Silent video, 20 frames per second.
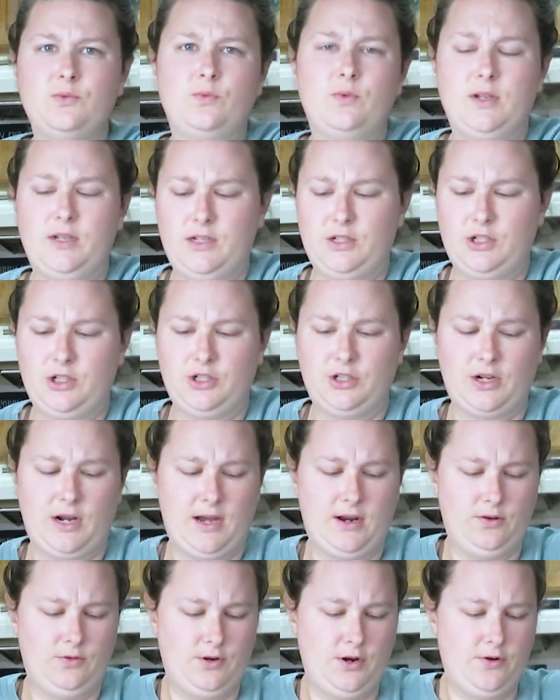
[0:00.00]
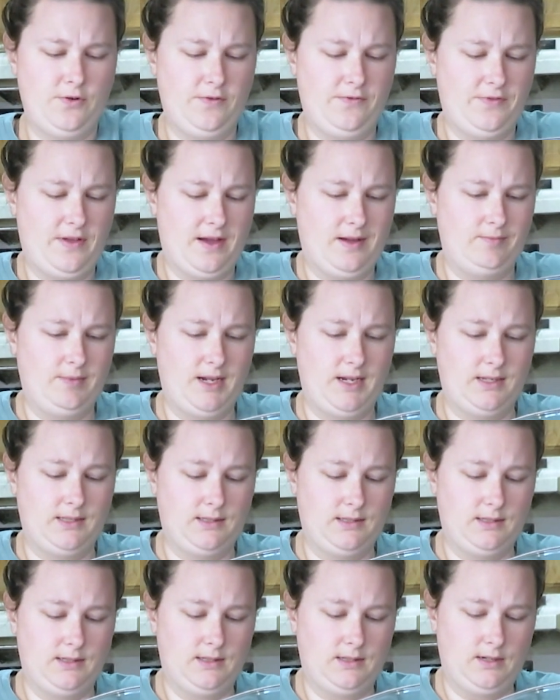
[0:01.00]
which I don't know if that
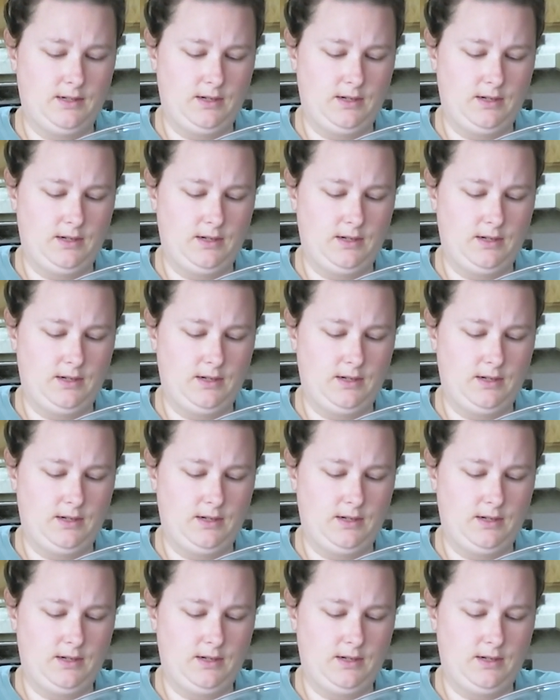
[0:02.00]
means.